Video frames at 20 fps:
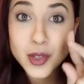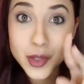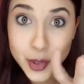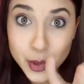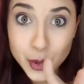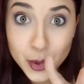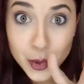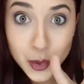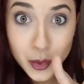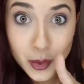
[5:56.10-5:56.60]

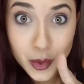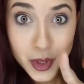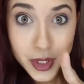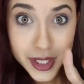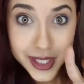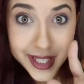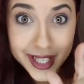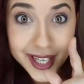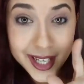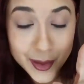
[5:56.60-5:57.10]
Two
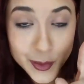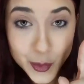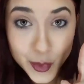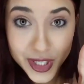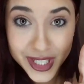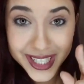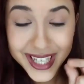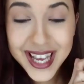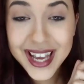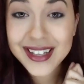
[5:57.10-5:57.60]
in
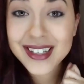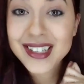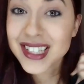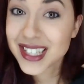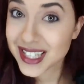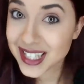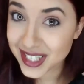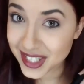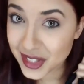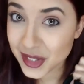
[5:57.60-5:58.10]
one, and
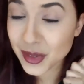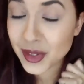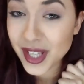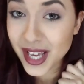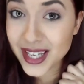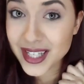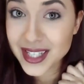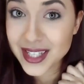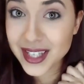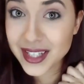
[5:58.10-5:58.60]
it's still
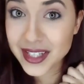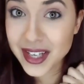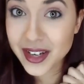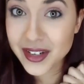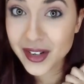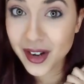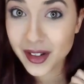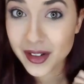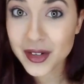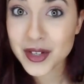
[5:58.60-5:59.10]
less than
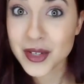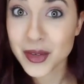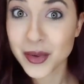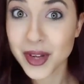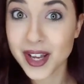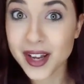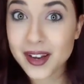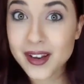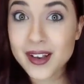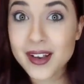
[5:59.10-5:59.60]
ten dollars,
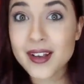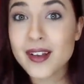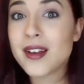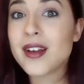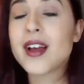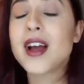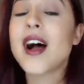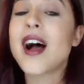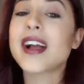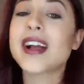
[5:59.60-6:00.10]
okay?
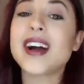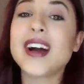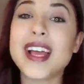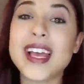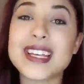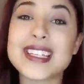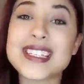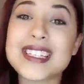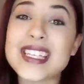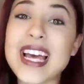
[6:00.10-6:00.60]
I
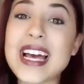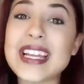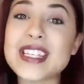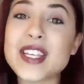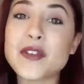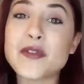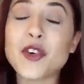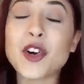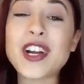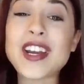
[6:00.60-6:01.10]
got a
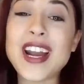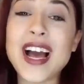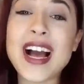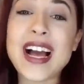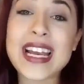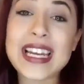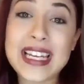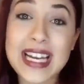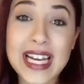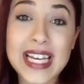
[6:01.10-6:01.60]
set for
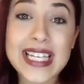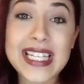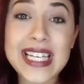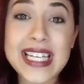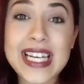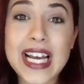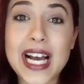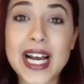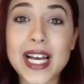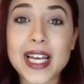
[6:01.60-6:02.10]
nine
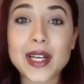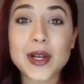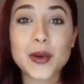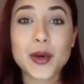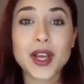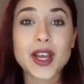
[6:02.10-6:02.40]
ninety-nine,